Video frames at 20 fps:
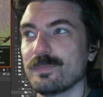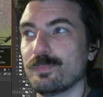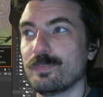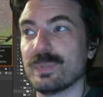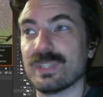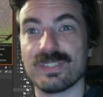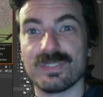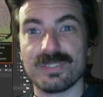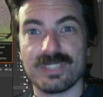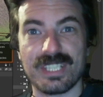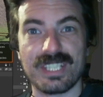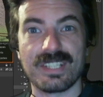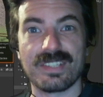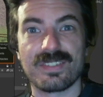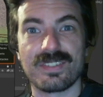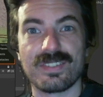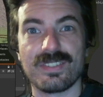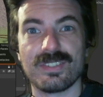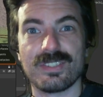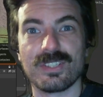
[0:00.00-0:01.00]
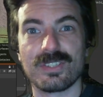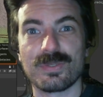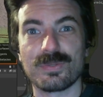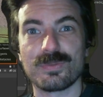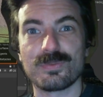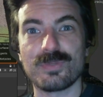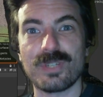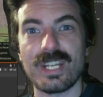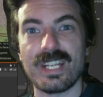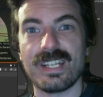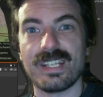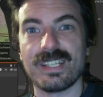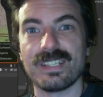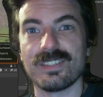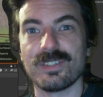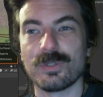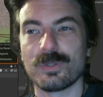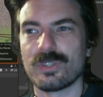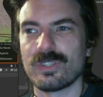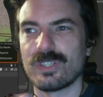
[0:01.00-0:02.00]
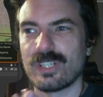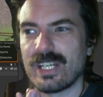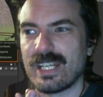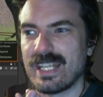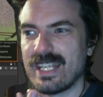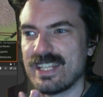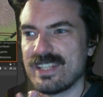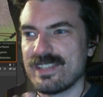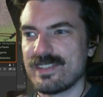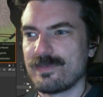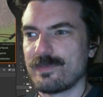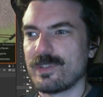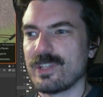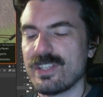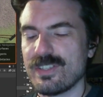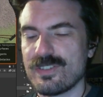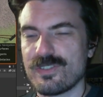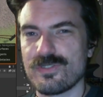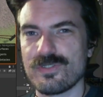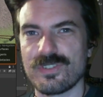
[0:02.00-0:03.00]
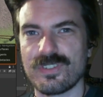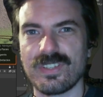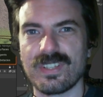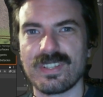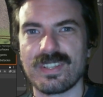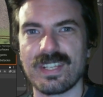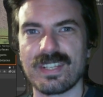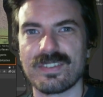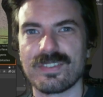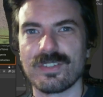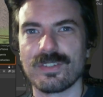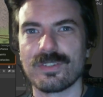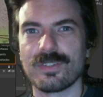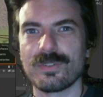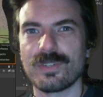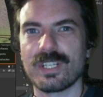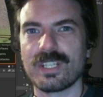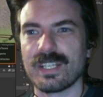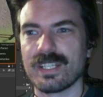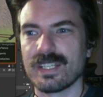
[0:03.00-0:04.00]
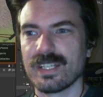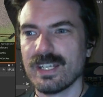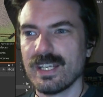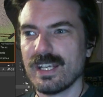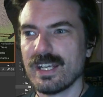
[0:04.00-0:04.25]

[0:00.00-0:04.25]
buildings to the terrain or interesting things to the terrain, like